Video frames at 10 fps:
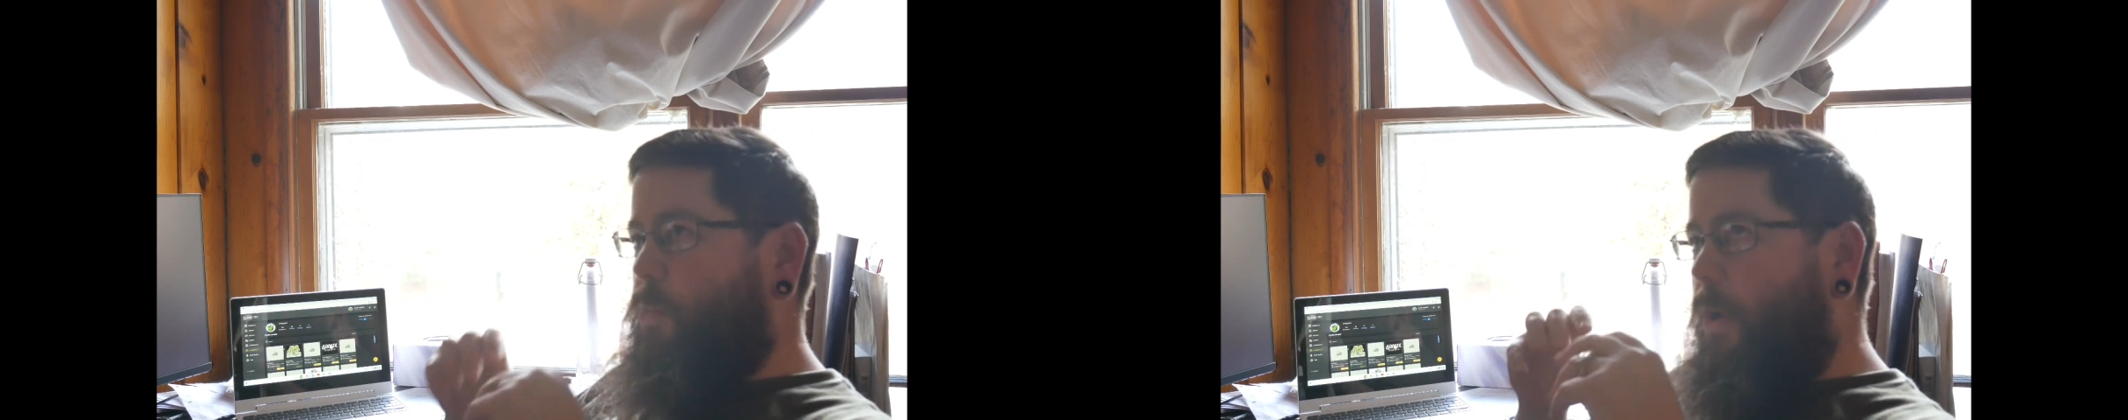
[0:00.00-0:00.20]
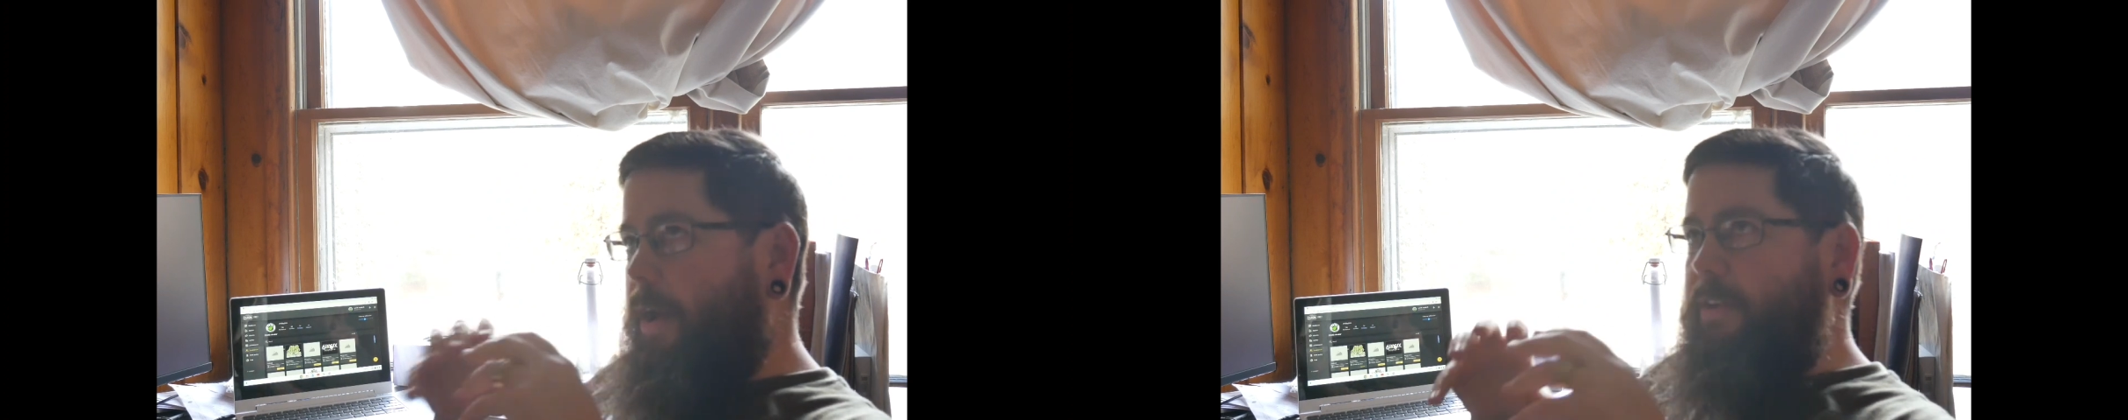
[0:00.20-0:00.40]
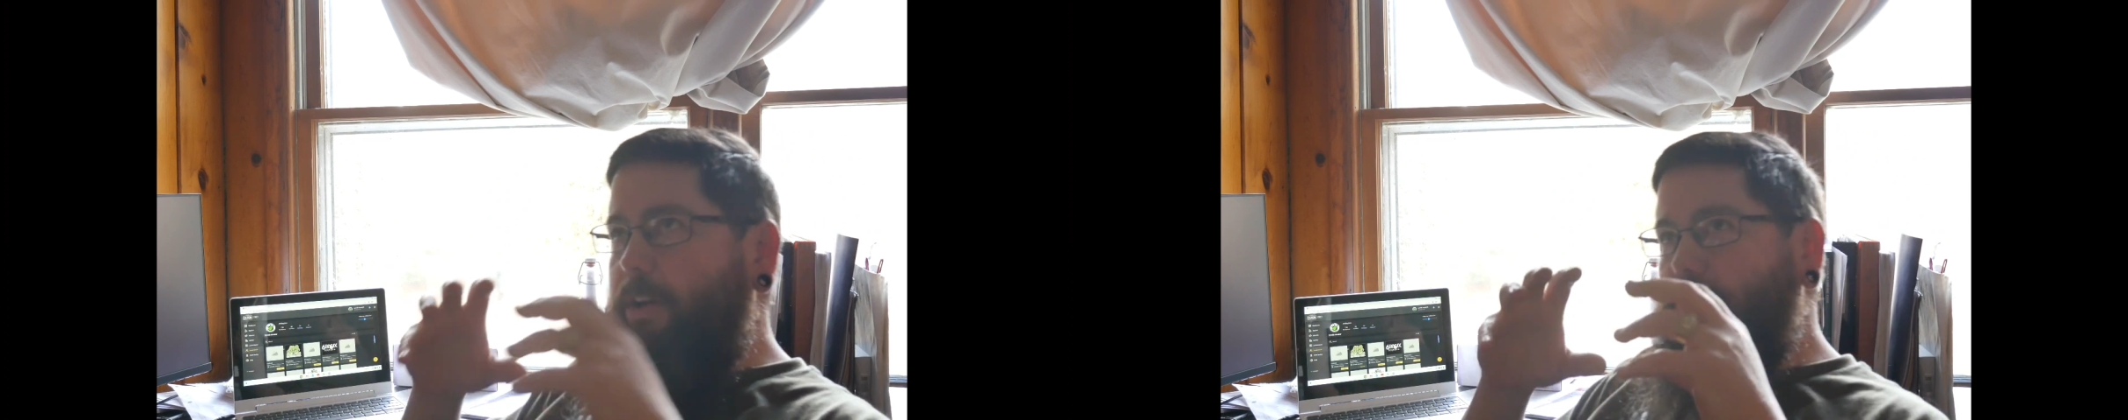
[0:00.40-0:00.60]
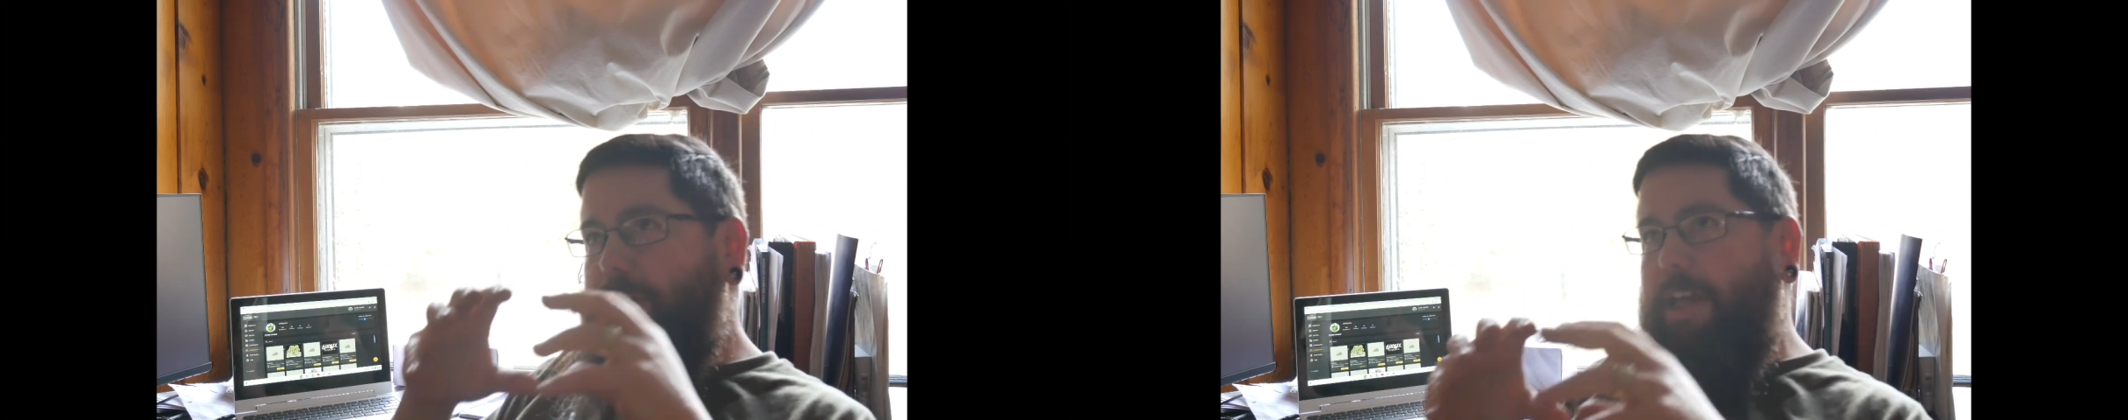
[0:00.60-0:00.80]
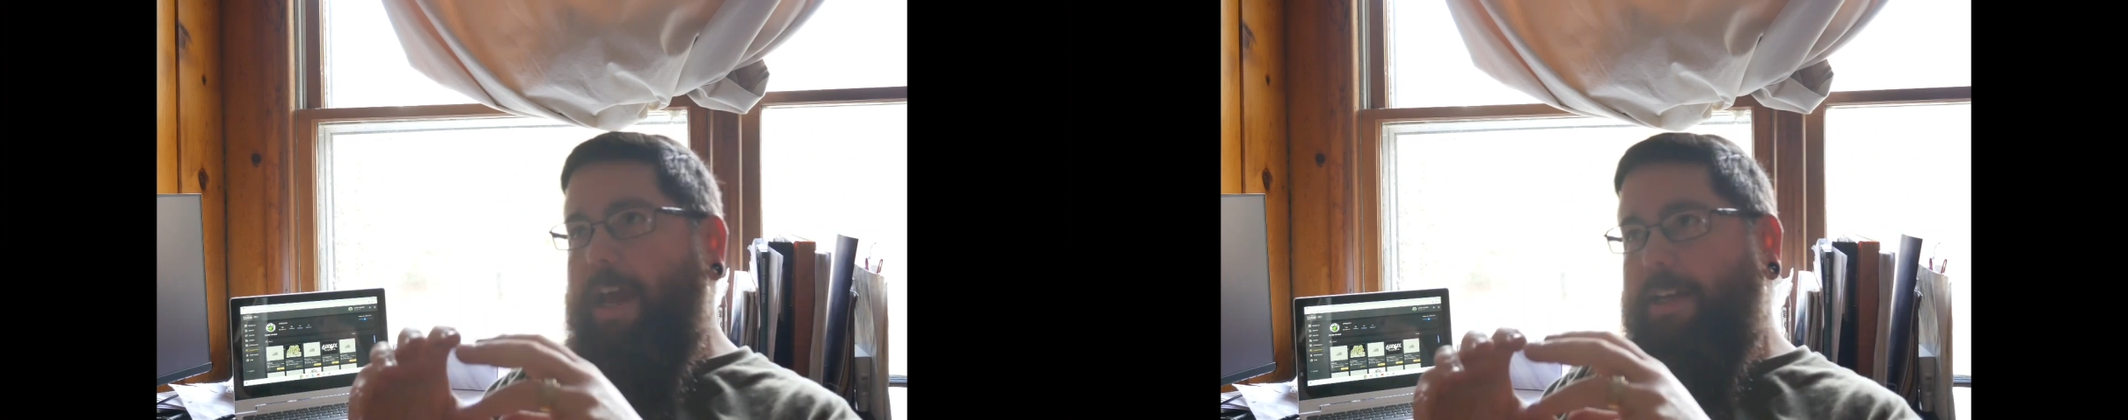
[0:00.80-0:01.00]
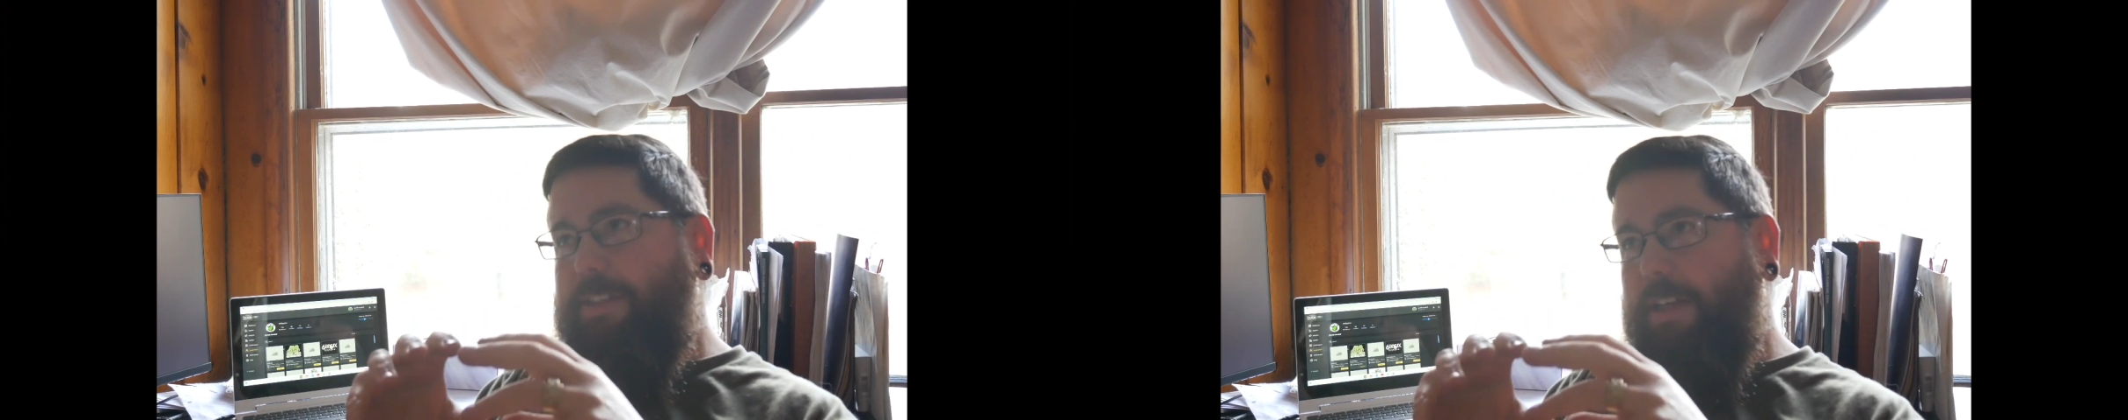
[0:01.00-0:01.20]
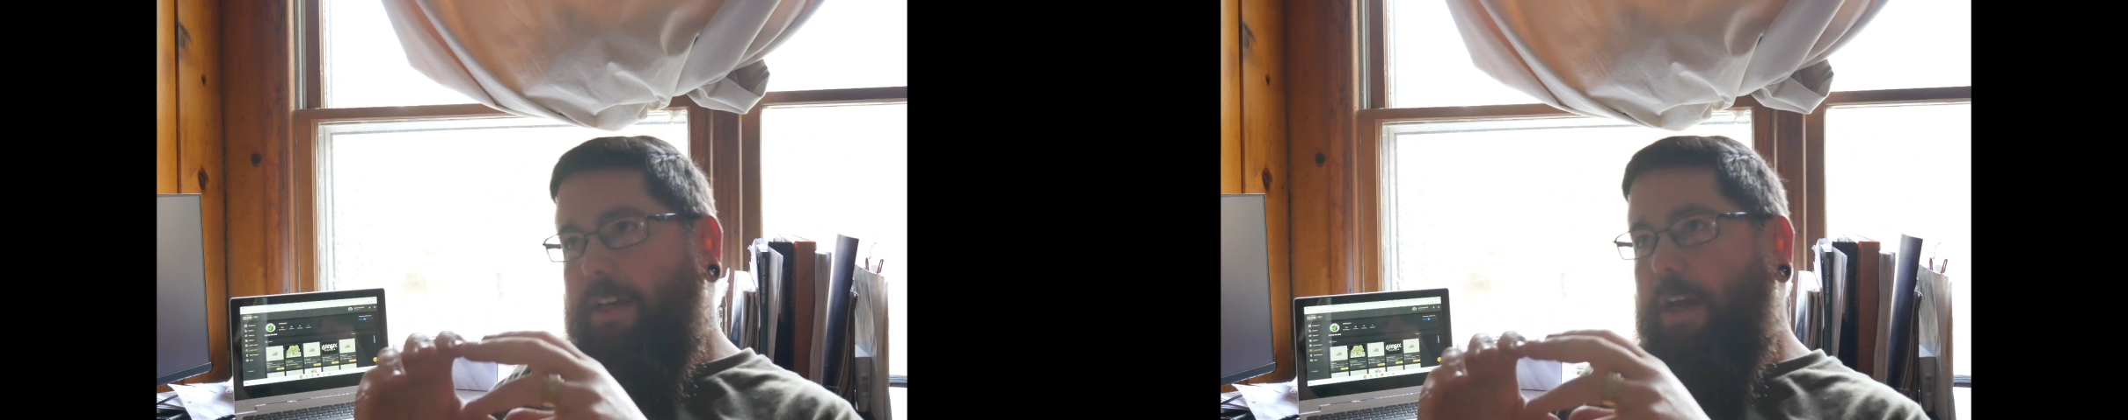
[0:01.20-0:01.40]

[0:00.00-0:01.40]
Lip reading: one of those things